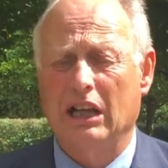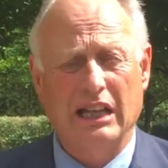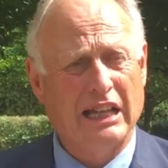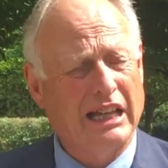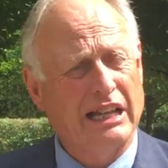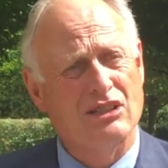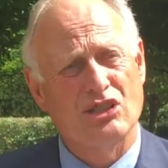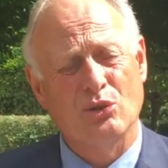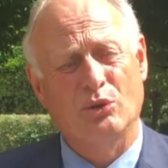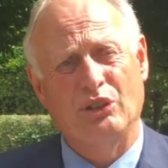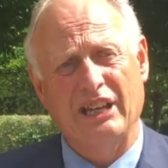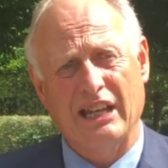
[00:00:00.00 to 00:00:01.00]
and
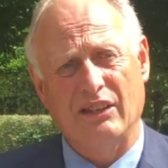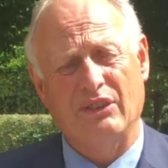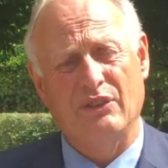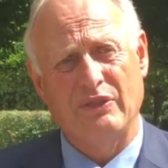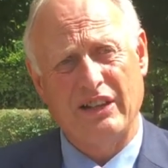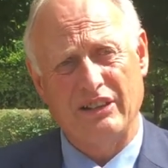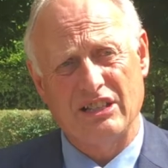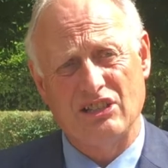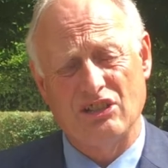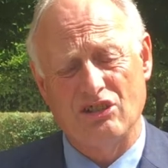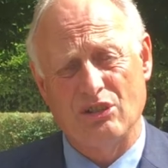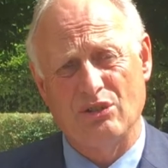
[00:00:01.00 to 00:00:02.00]
sorting out the various
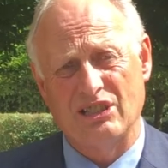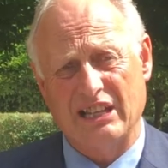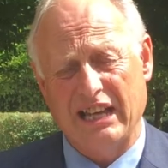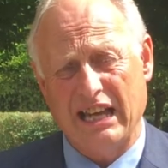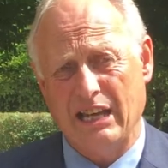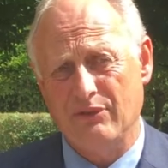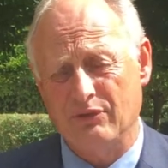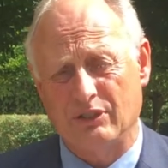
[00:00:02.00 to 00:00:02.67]
issues they have.